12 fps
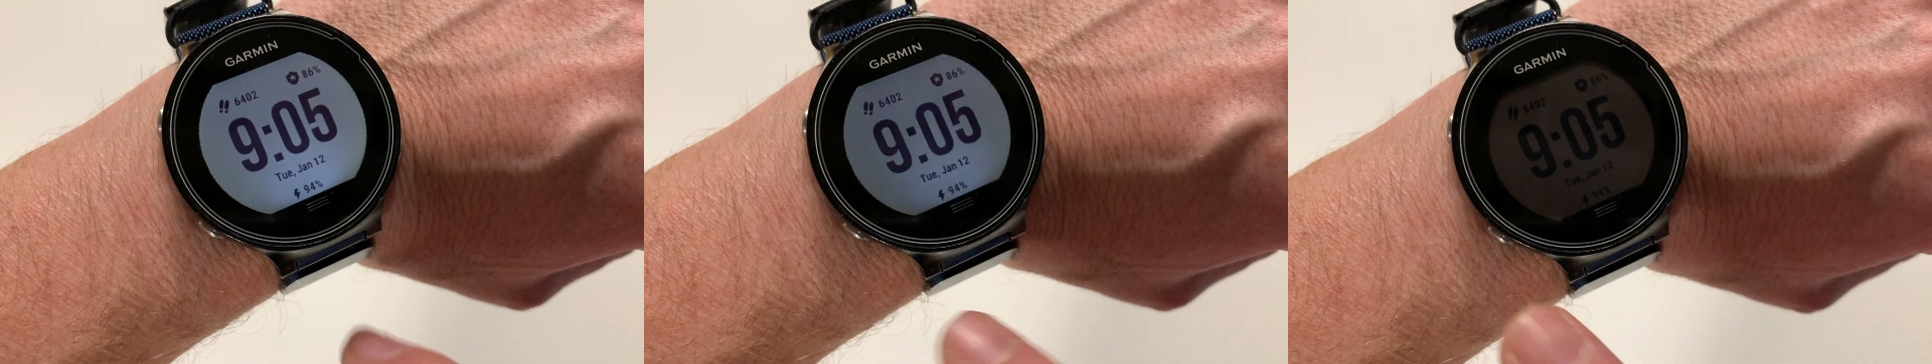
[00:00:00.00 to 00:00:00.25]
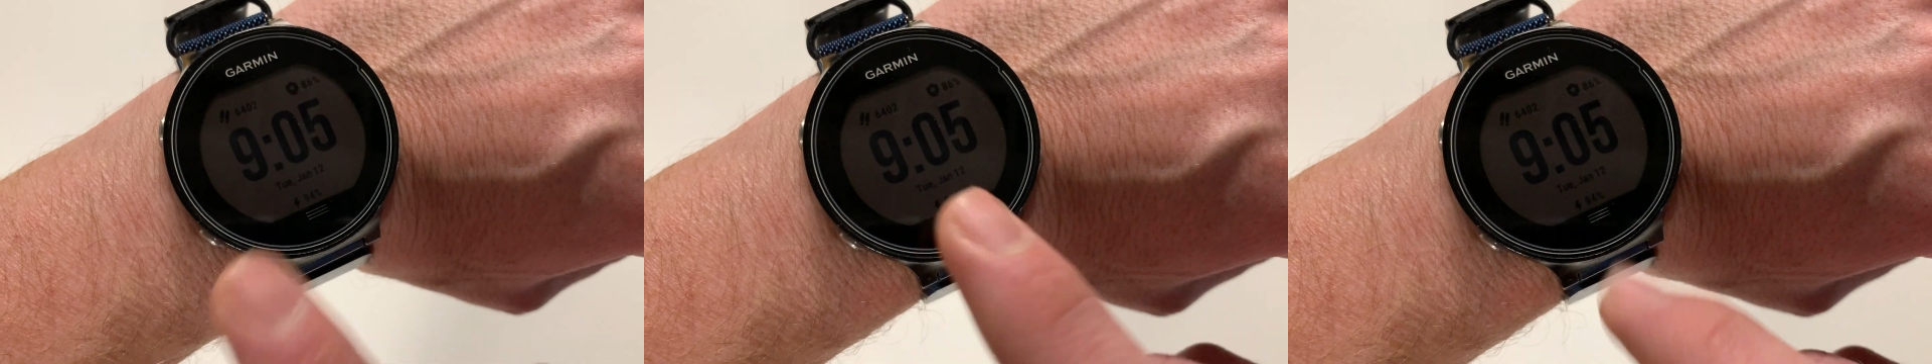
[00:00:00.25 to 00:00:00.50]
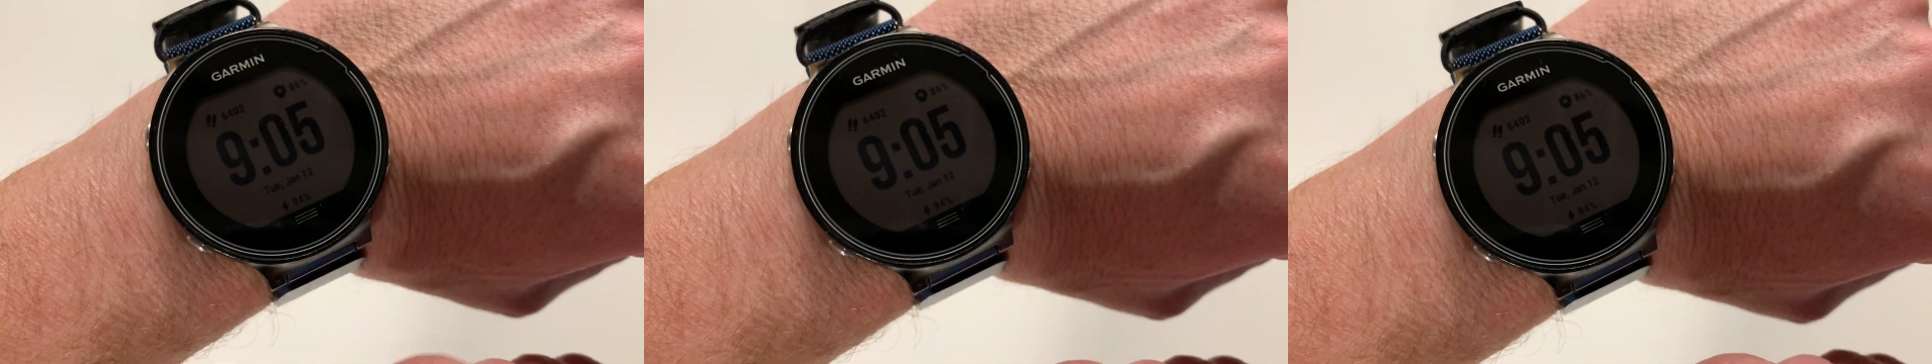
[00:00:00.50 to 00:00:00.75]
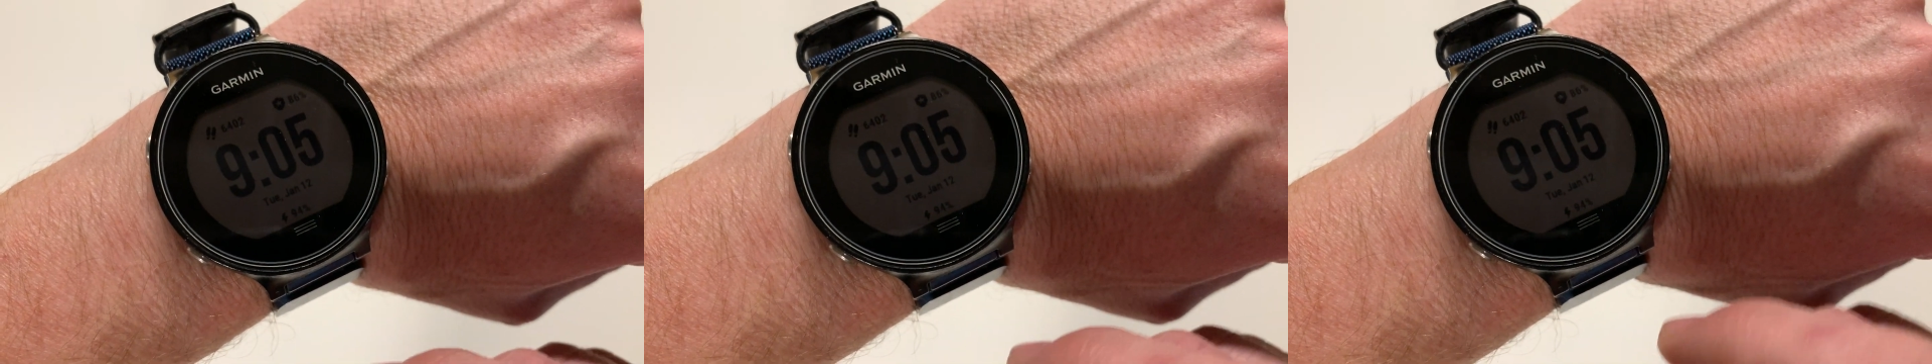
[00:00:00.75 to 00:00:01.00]
I've
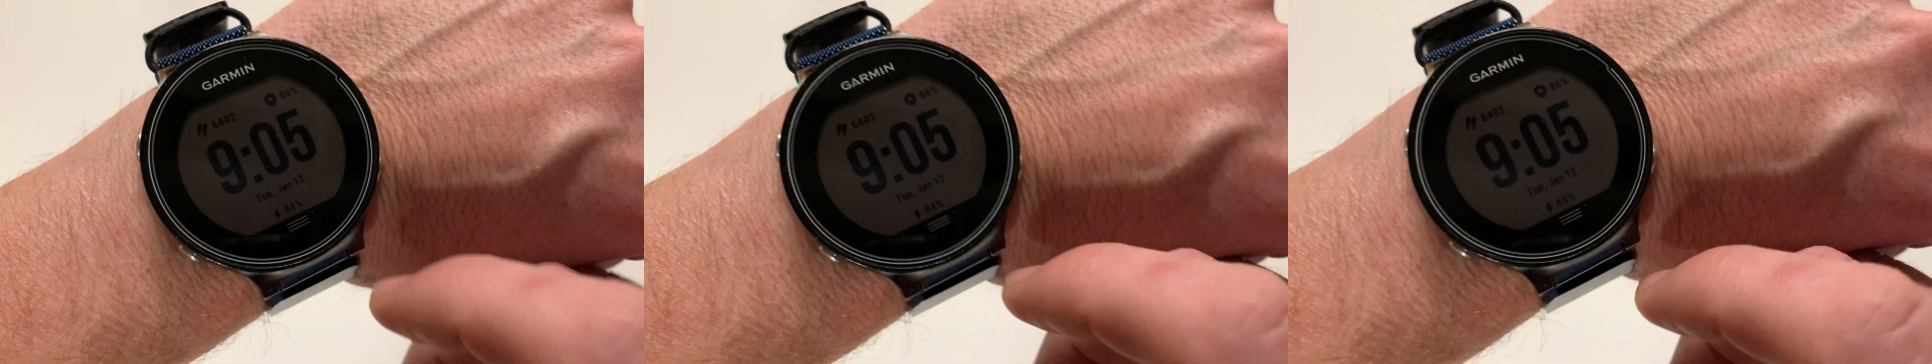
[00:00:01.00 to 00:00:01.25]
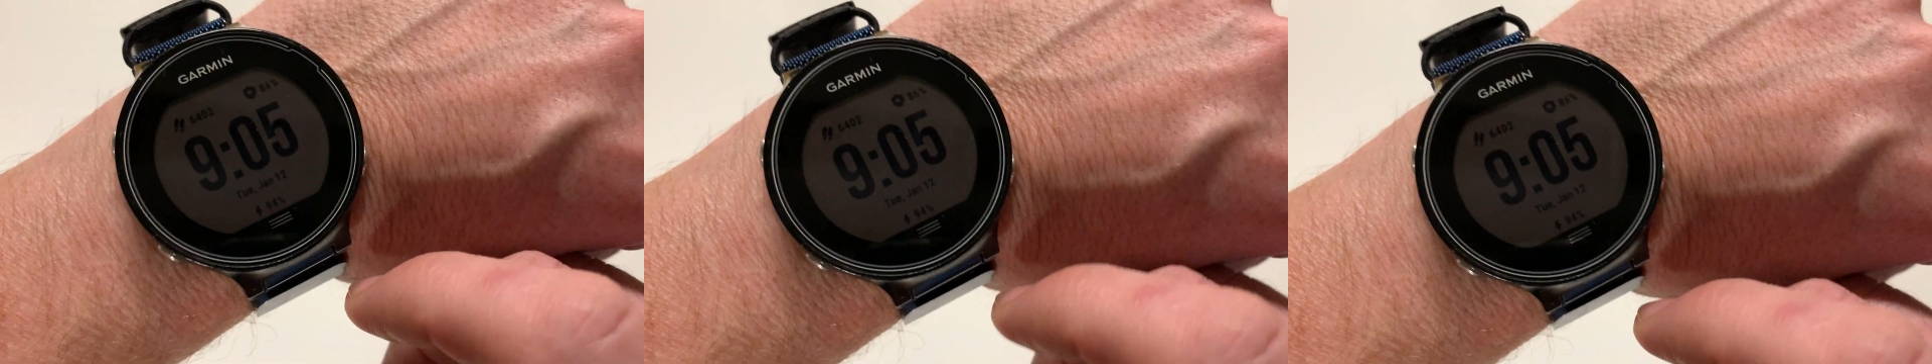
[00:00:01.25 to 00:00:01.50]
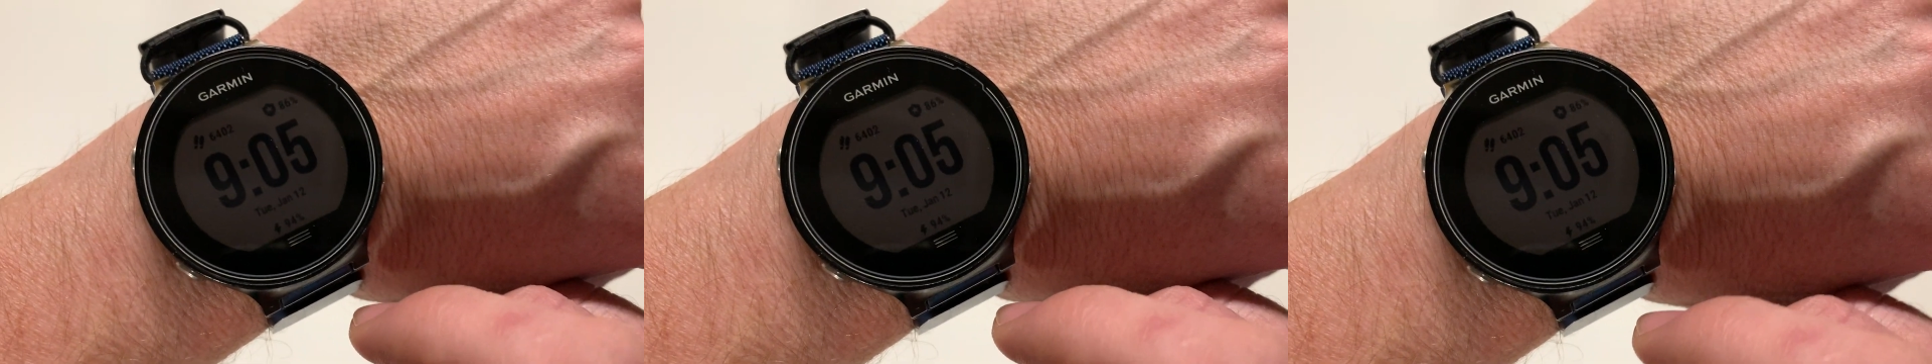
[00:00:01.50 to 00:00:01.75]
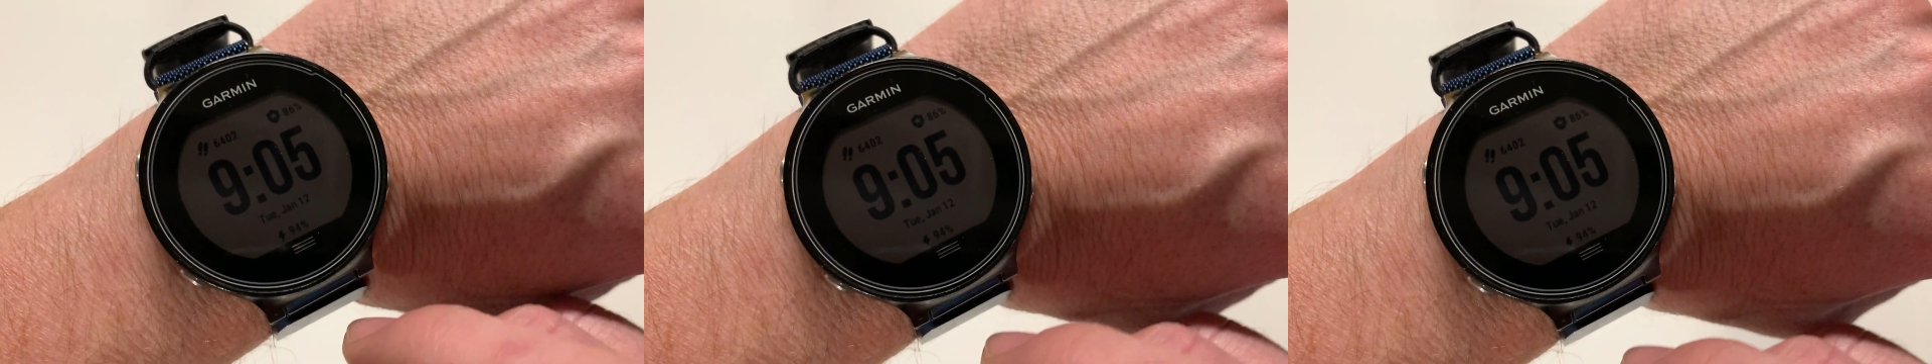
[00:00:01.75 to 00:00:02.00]
actually updated
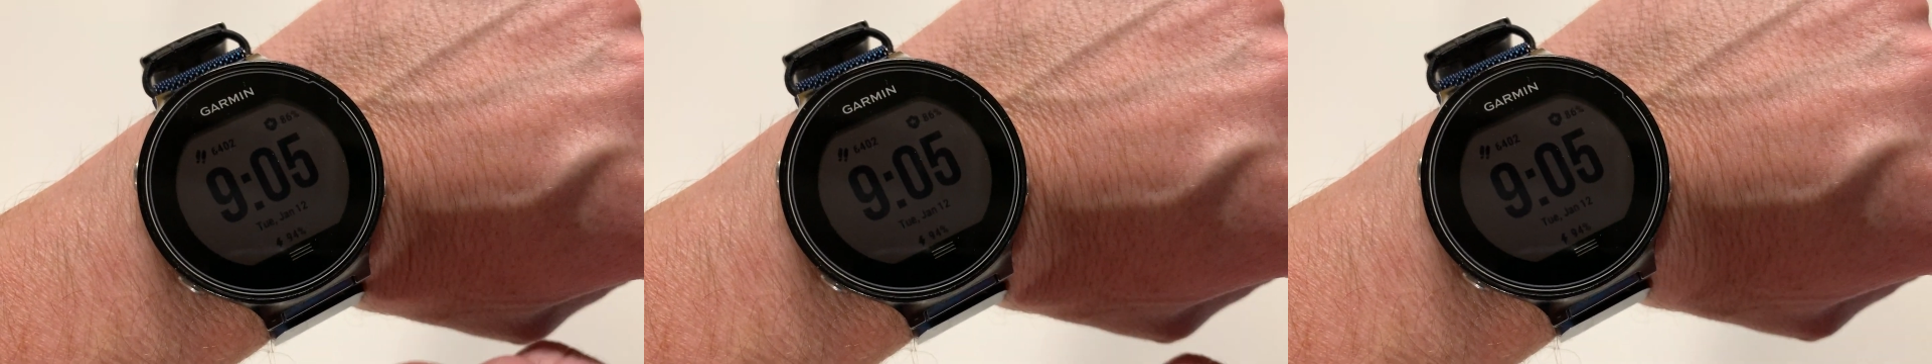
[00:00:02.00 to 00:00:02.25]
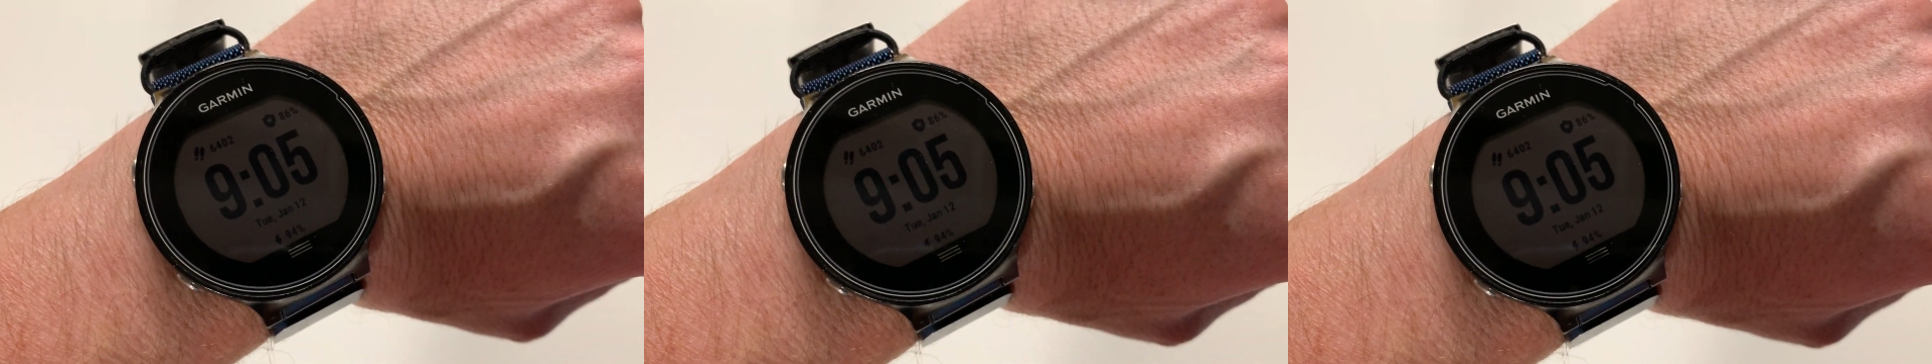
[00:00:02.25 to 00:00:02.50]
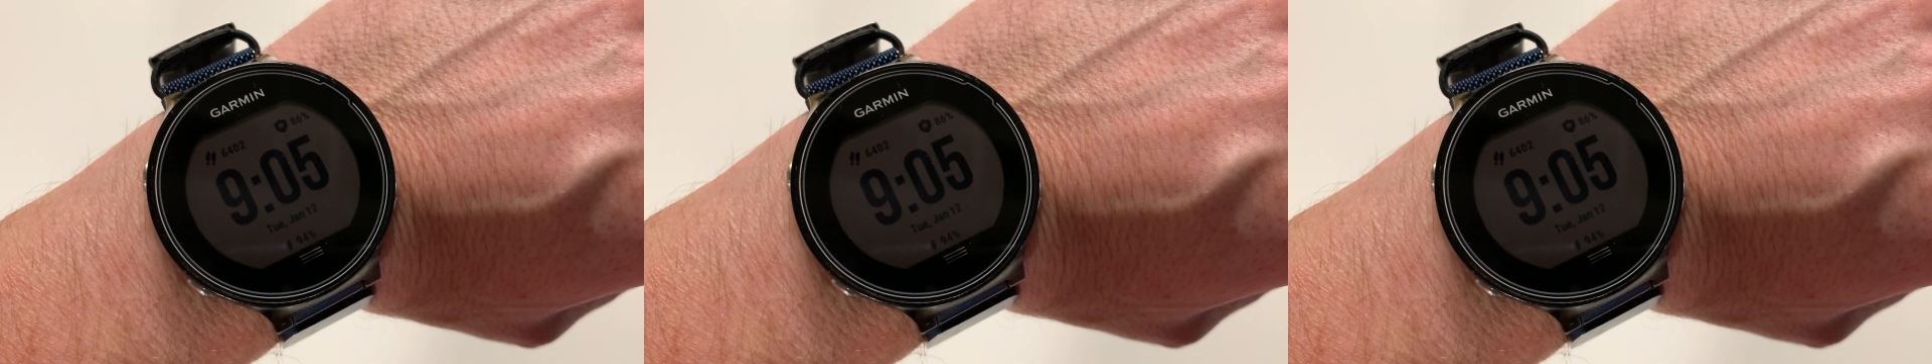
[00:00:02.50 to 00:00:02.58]
the face